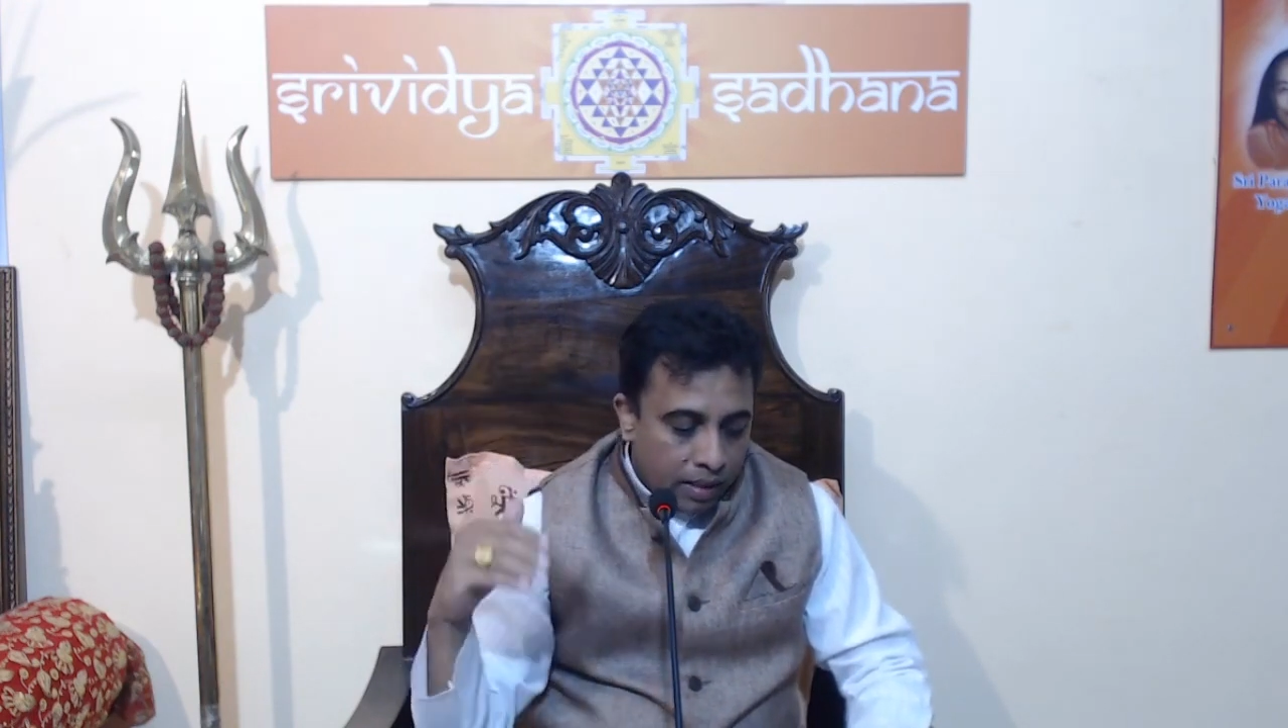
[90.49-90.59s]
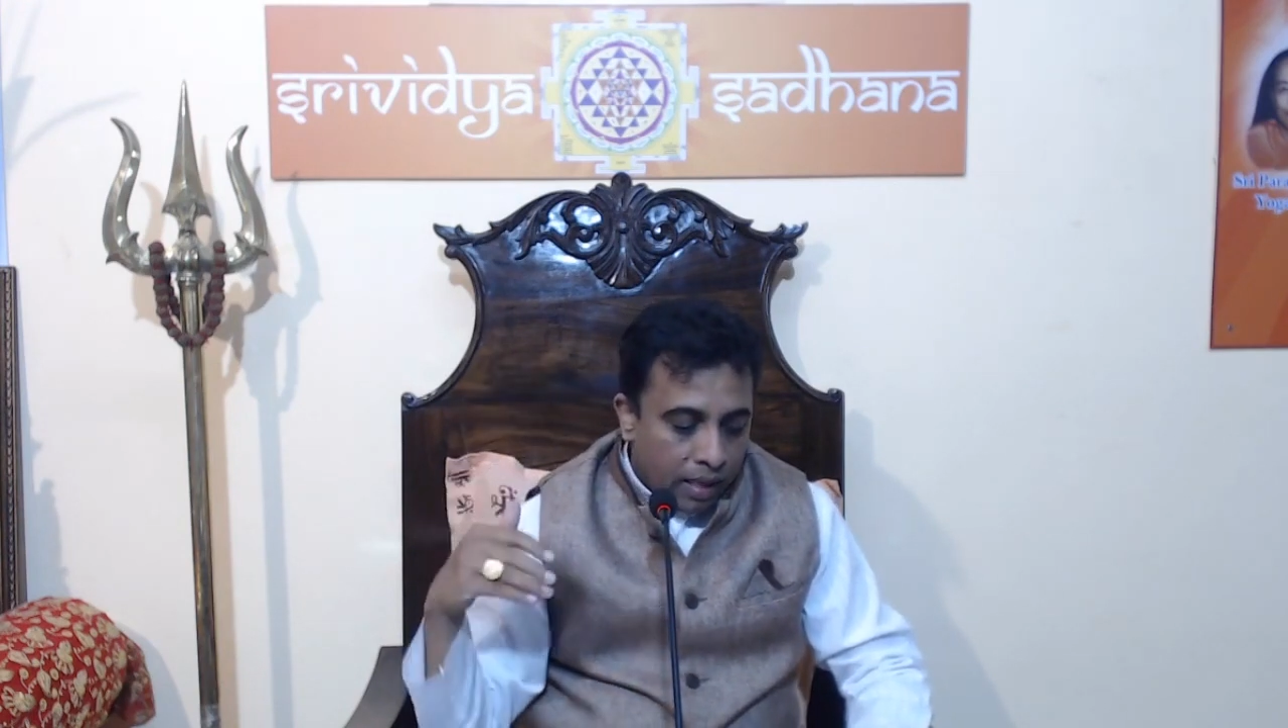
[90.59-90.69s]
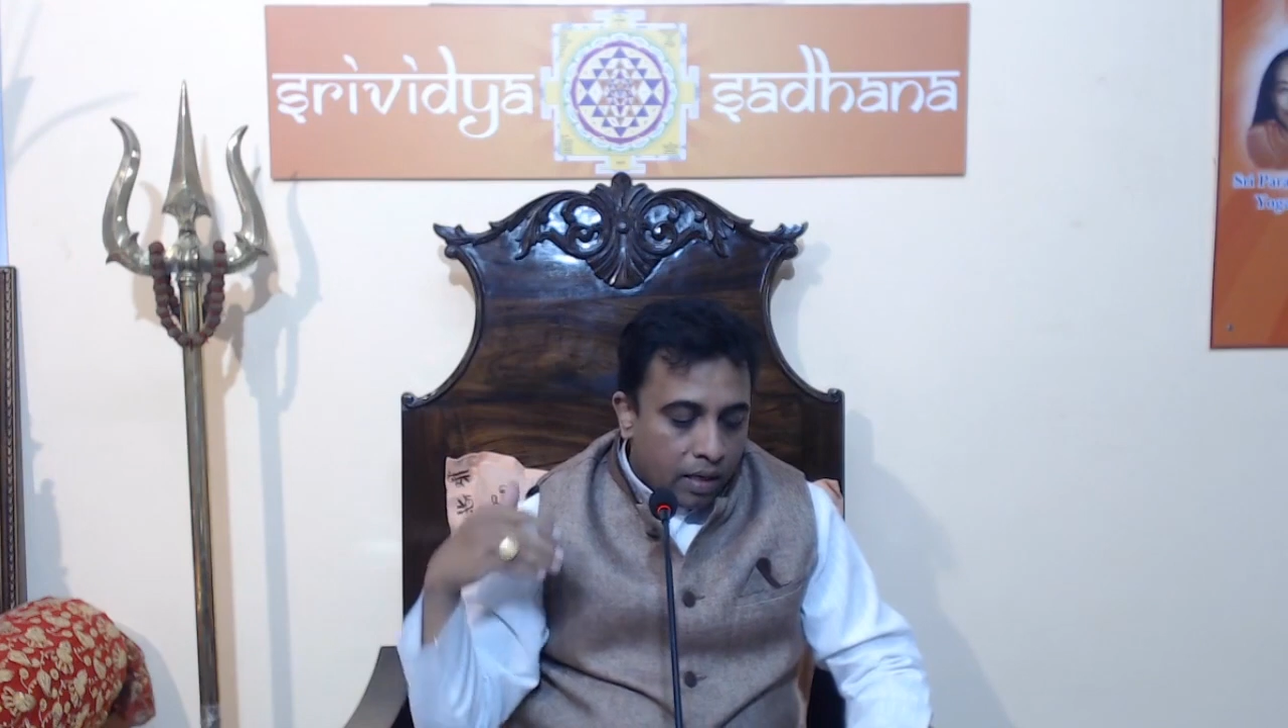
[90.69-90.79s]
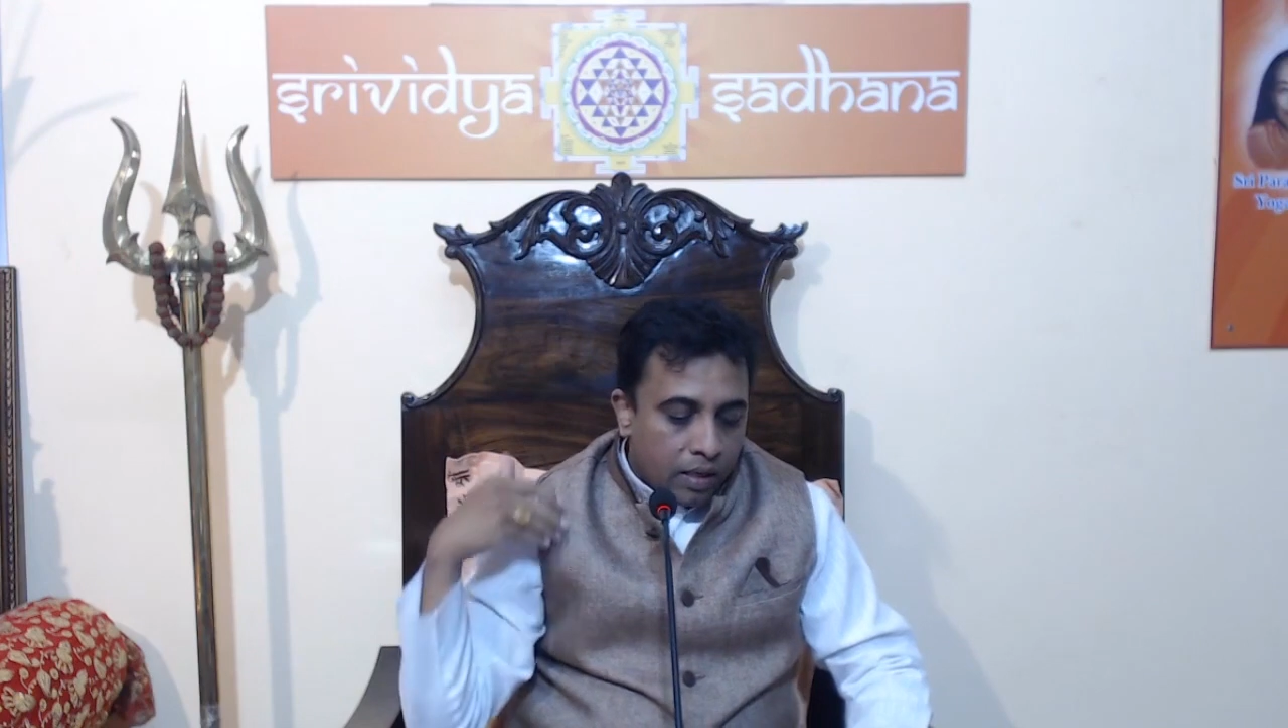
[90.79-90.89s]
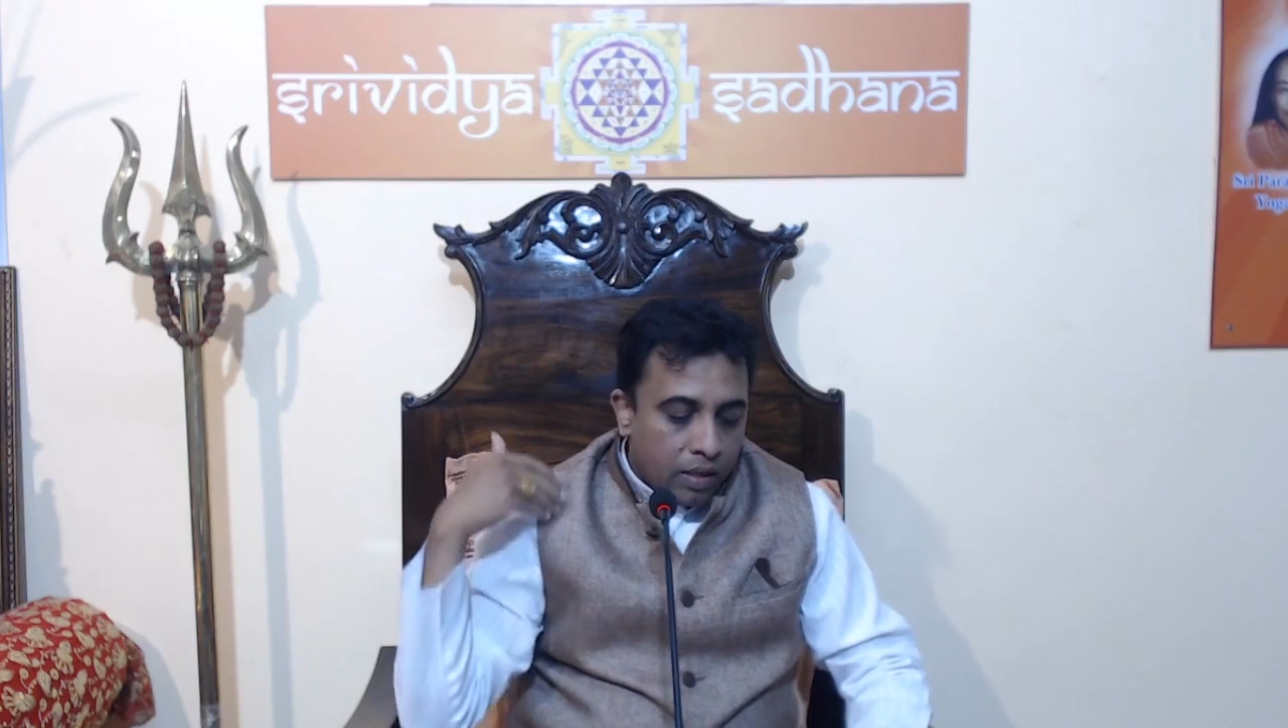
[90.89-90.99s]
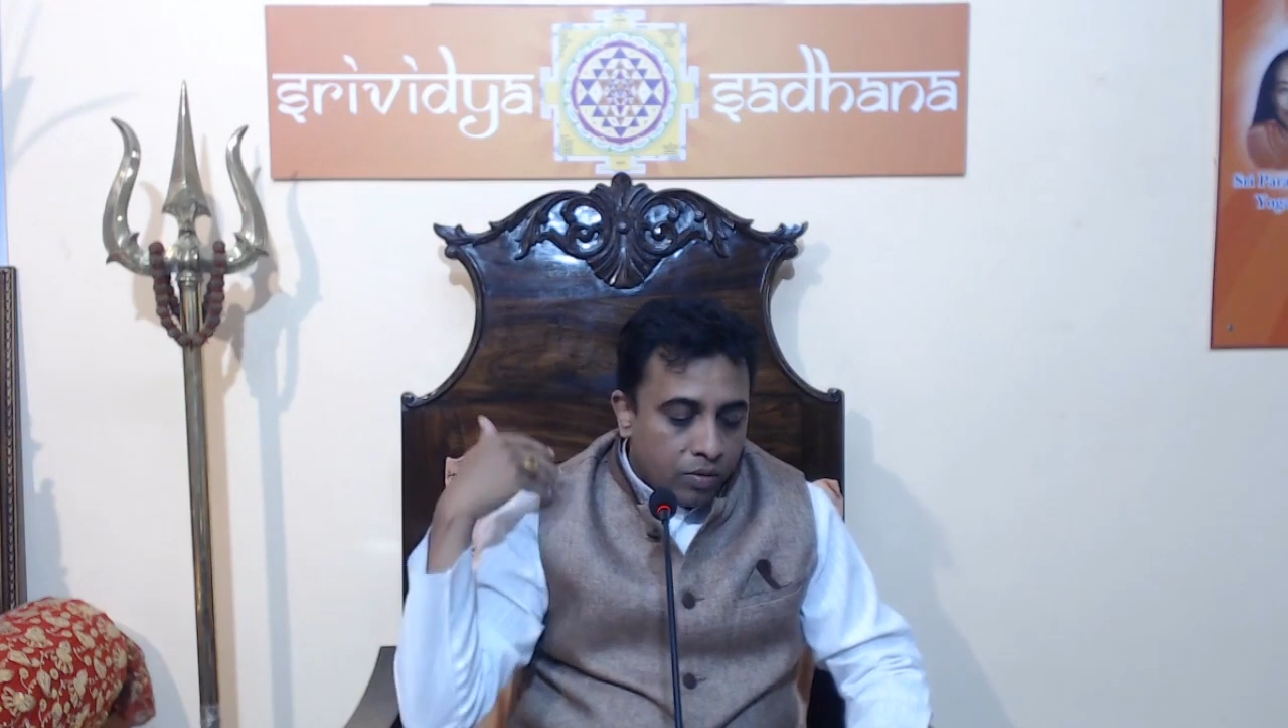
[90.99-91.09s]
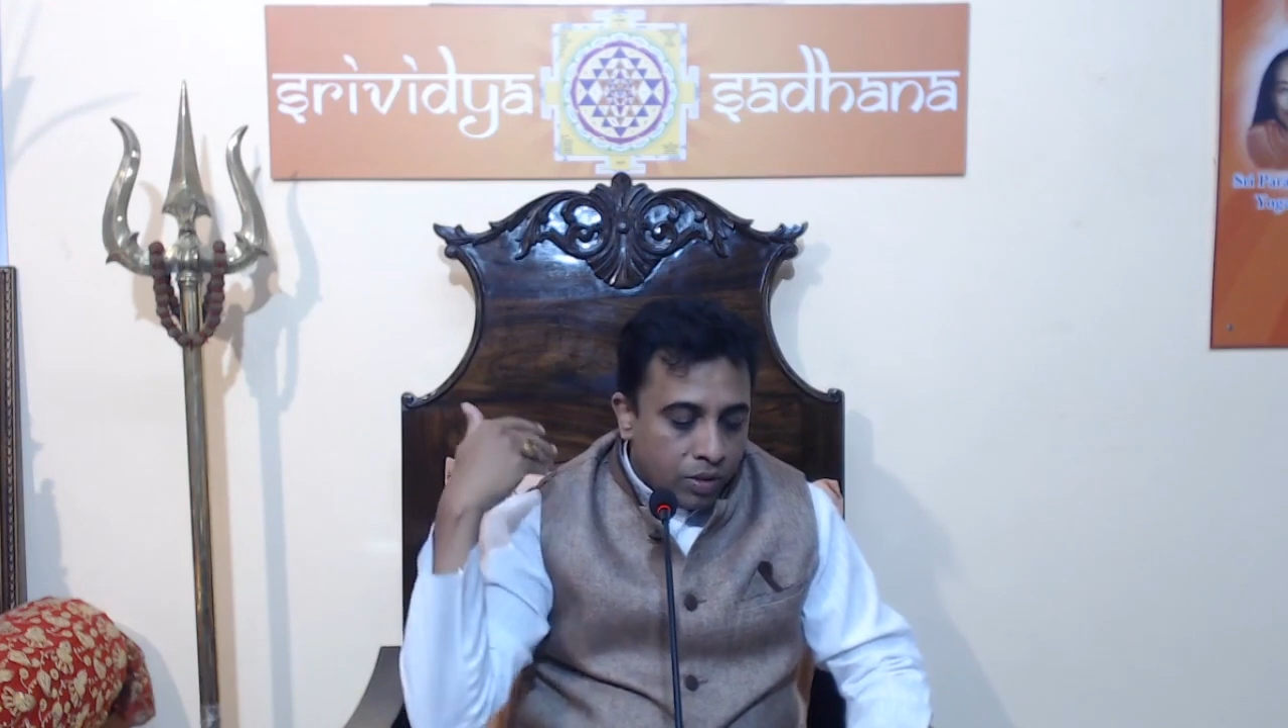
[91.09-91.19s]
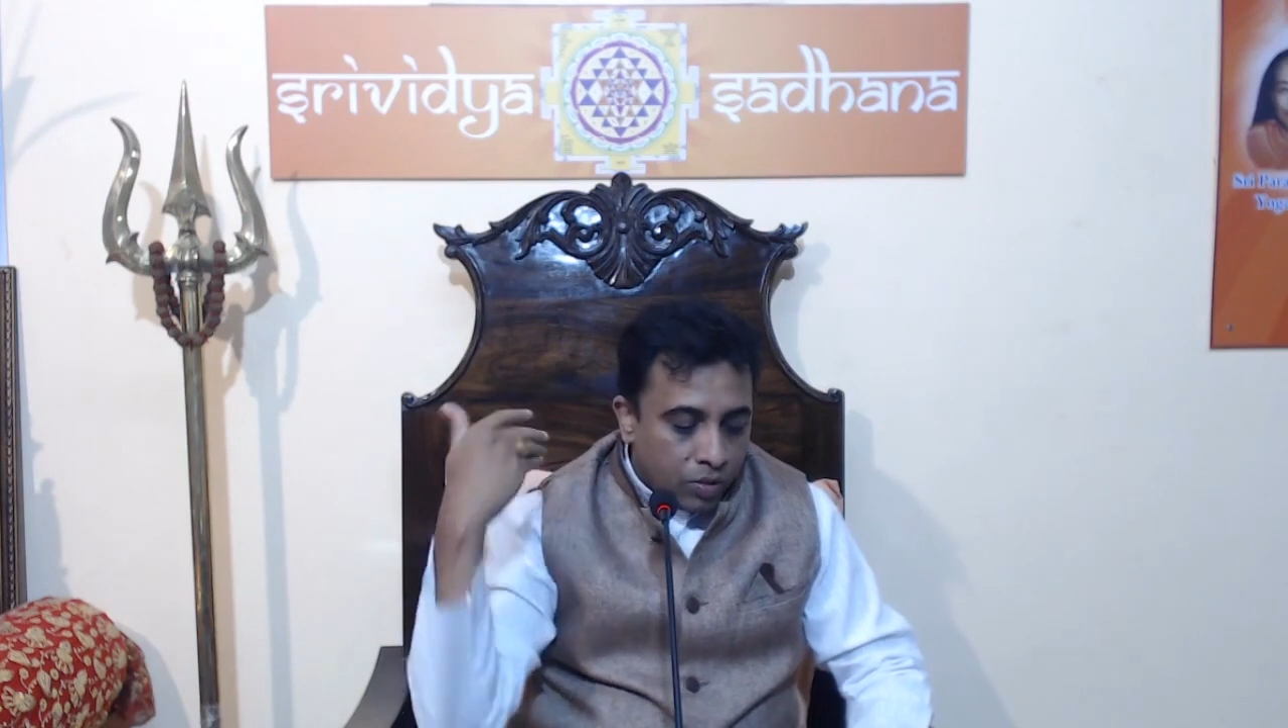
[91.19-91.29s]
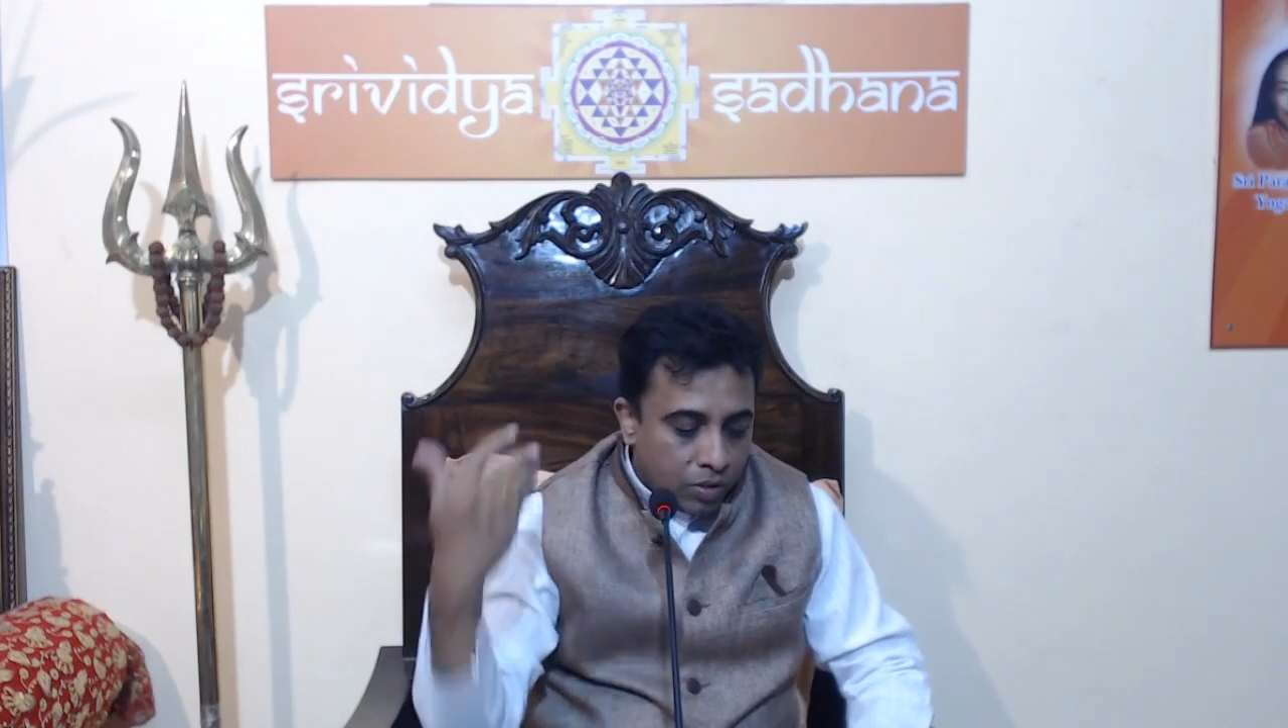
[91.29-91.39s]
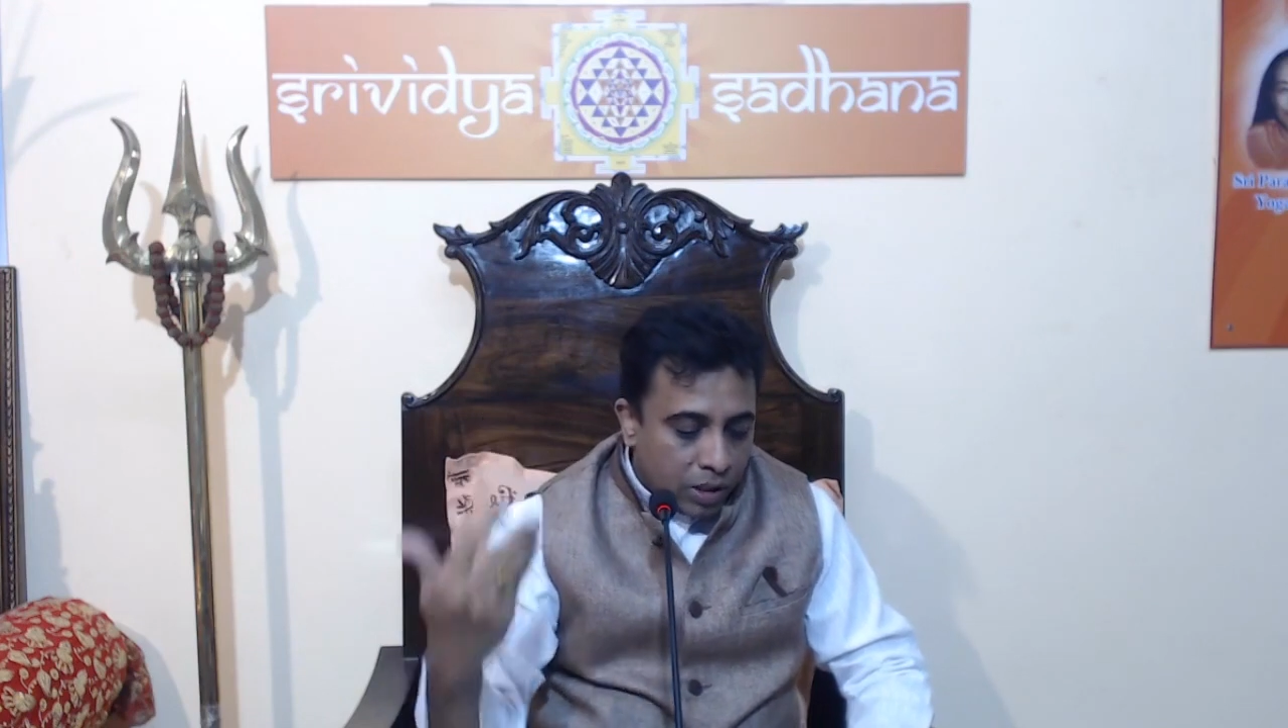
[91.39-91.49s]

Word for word: then you use